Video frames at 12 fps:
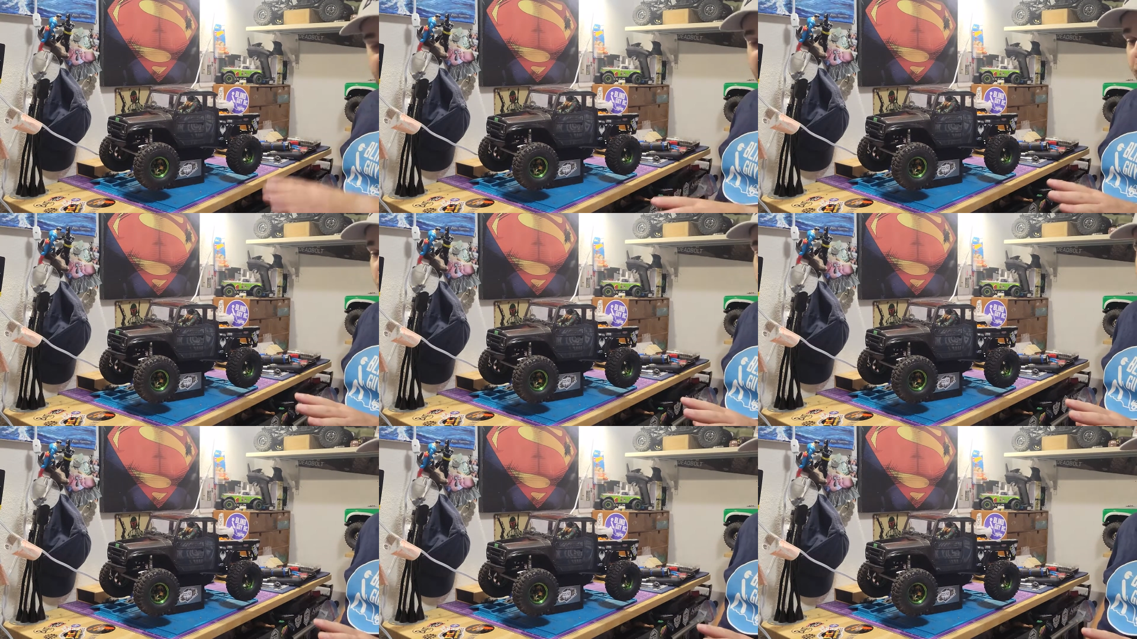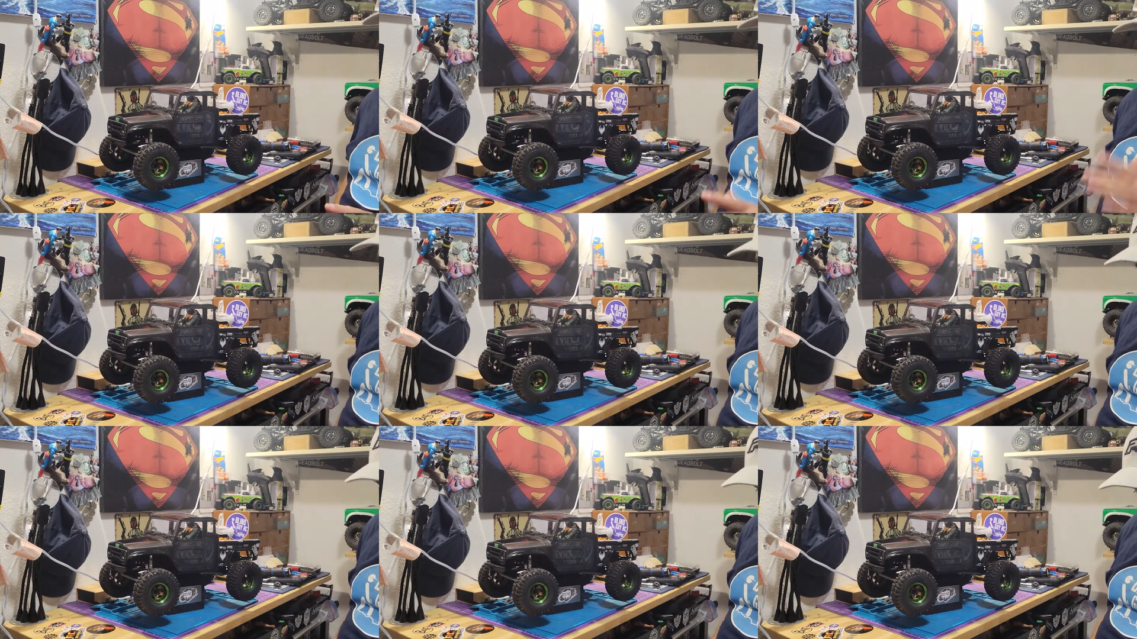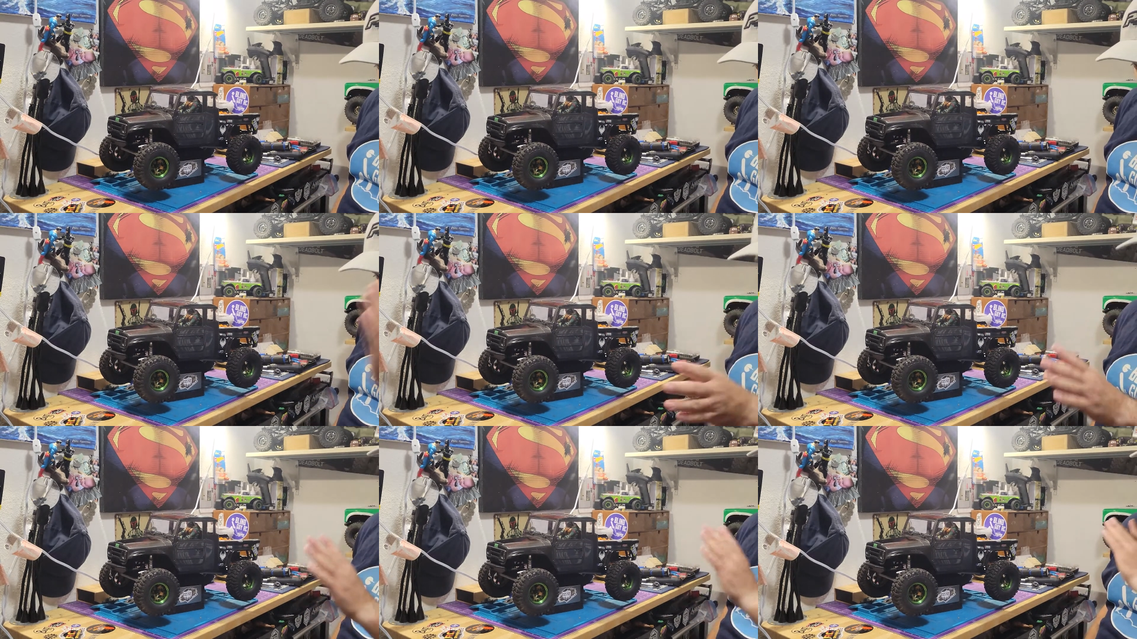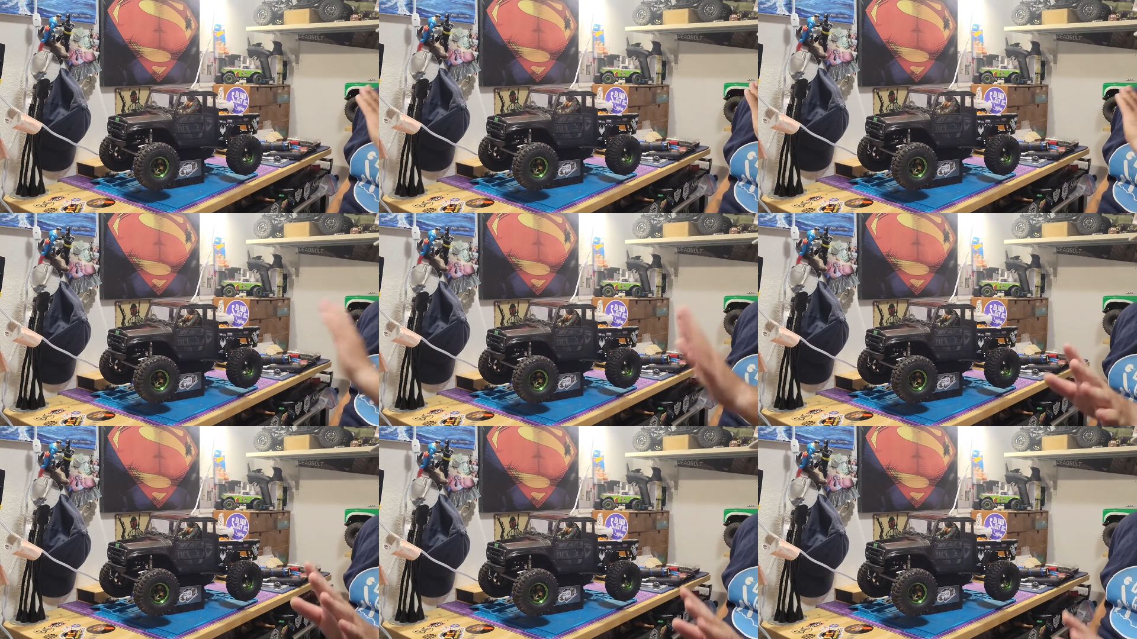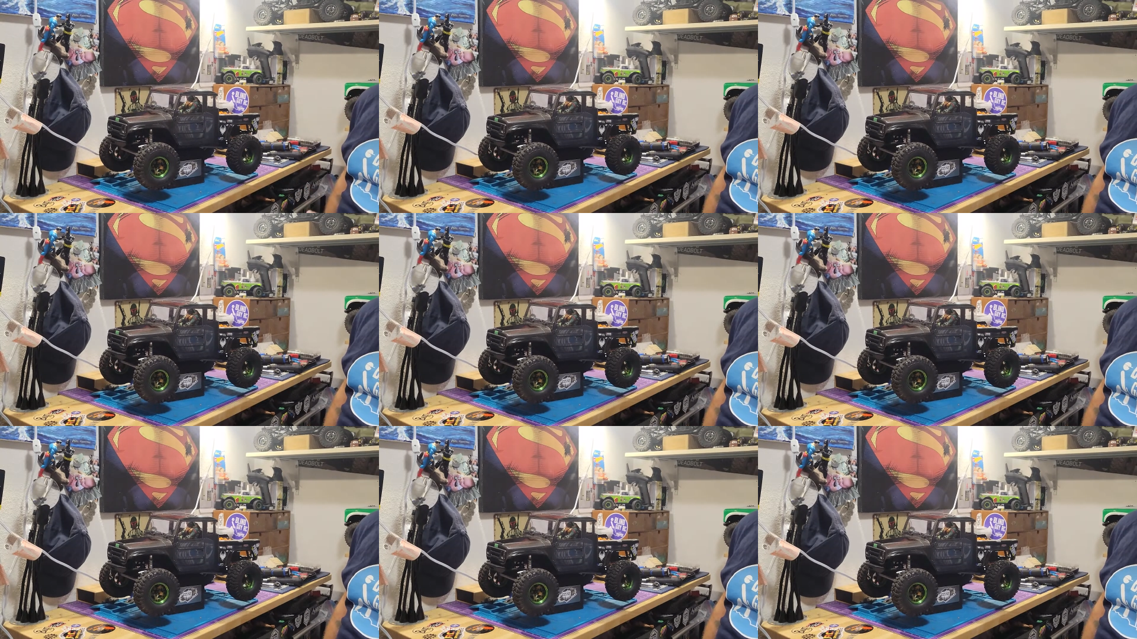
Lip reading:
Nobody's mouth can be seen.